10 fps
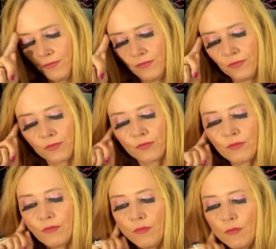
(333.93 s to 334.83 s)

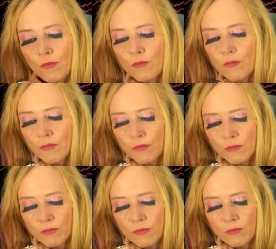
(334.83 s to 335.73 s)

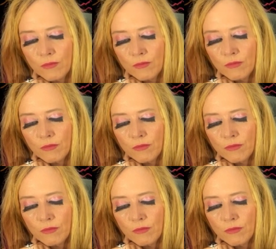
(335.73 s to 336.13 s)
Nobody speaks.